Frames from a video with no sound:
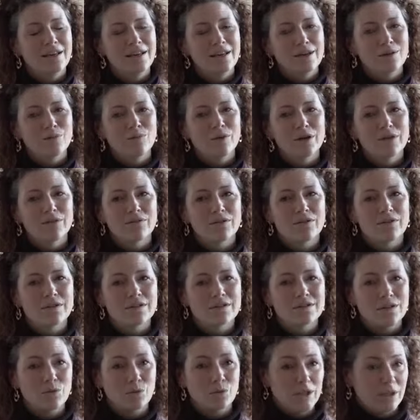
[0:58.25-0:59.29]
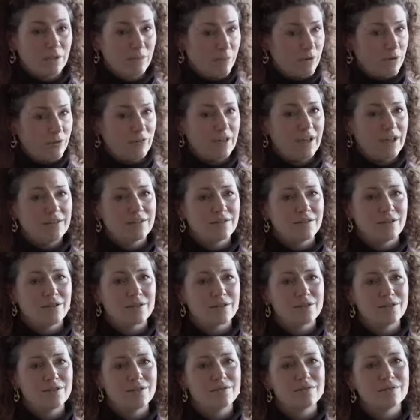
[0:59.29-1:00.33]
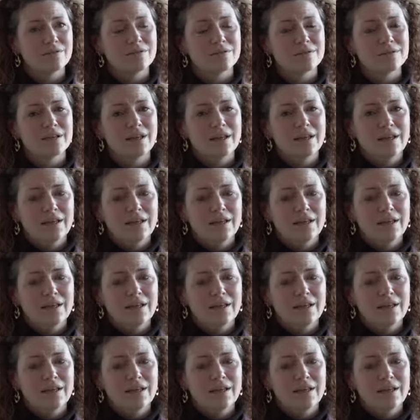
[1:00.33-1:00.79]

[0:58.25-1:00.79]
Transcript: And one of the things that we can provide to our students